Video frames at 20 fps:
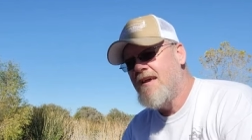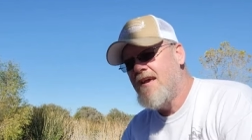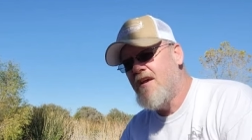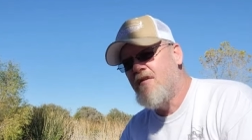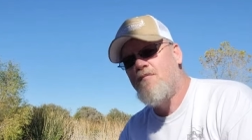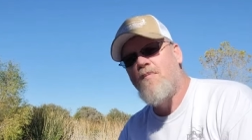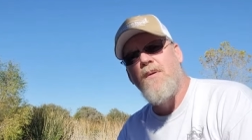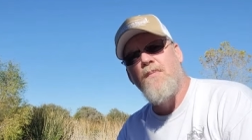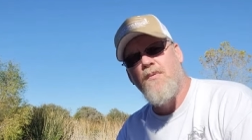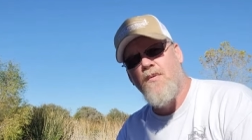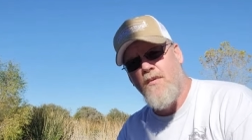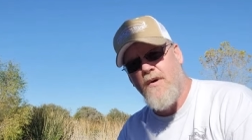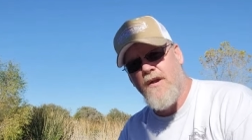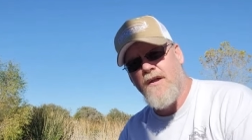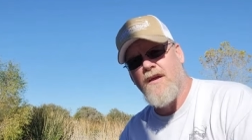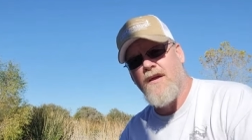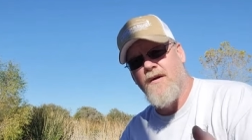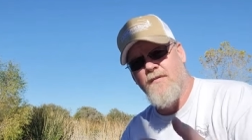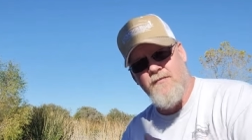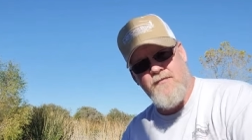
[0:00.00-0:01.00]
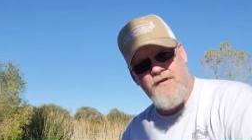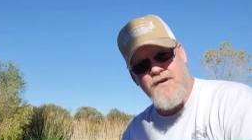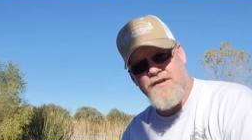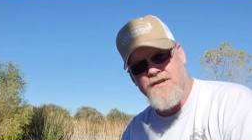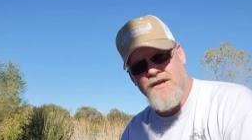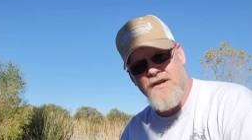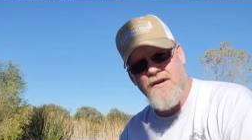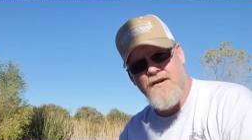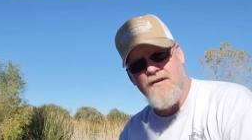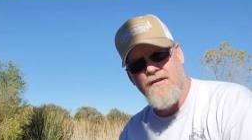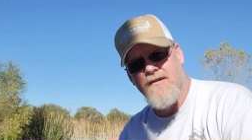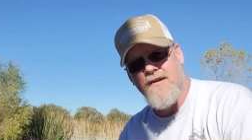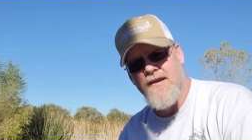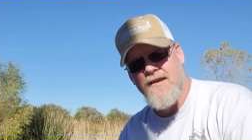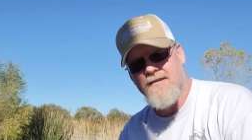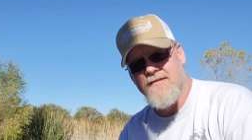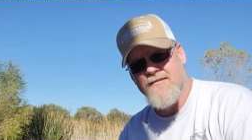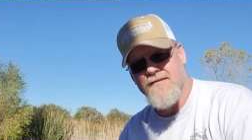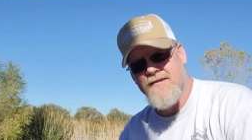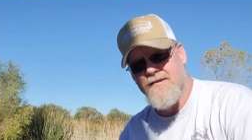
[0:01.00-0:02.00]
If people want to come fish here
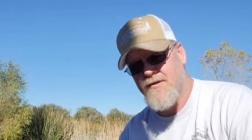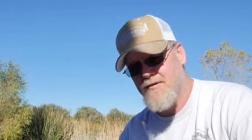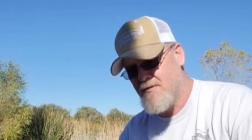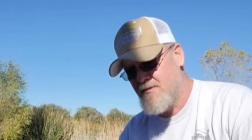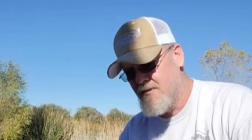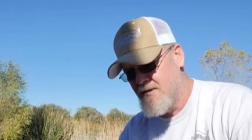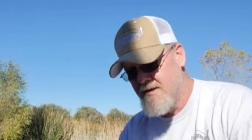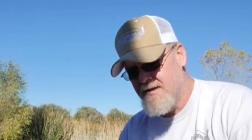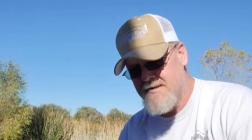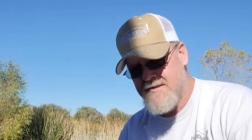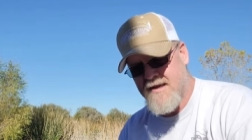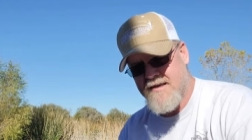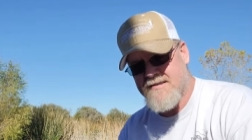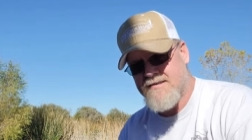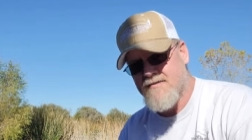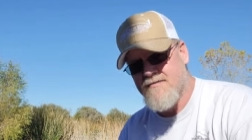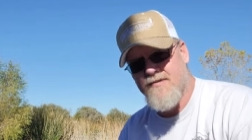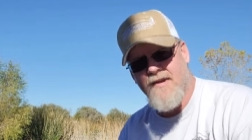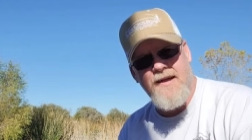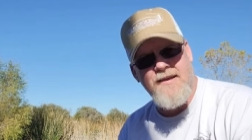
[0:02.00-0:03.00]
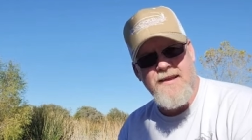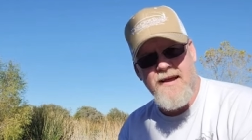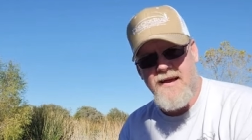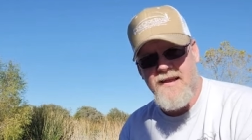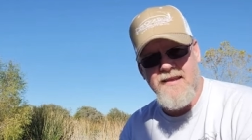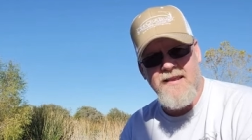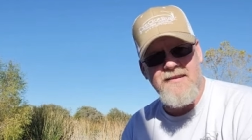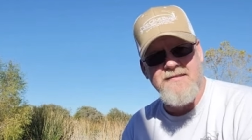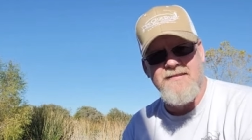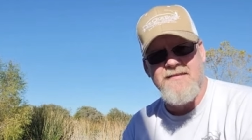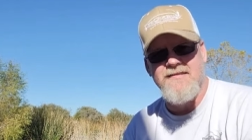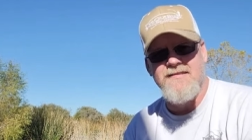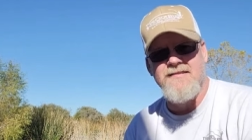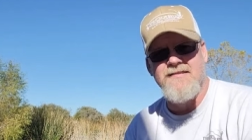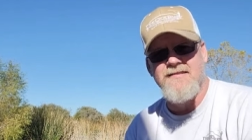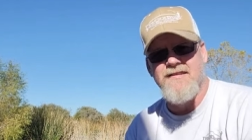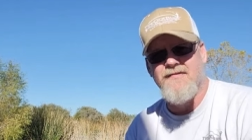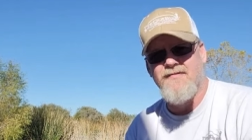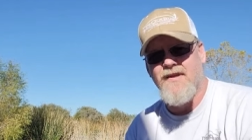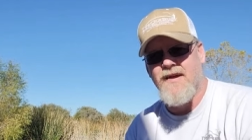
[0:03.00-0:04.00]
and, you know, take some fly tying lessons
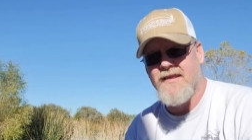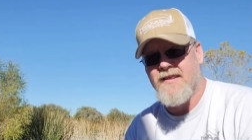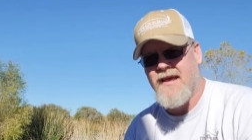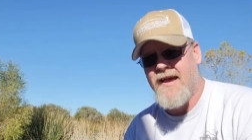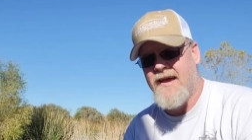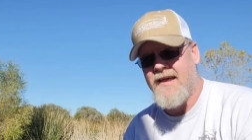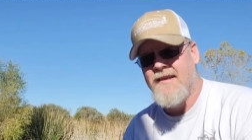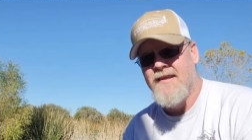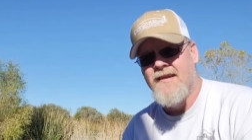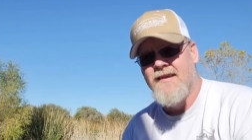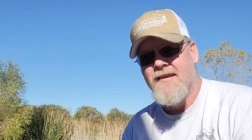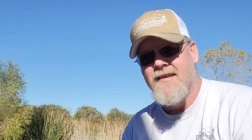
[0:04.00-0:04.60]
and stuff like that,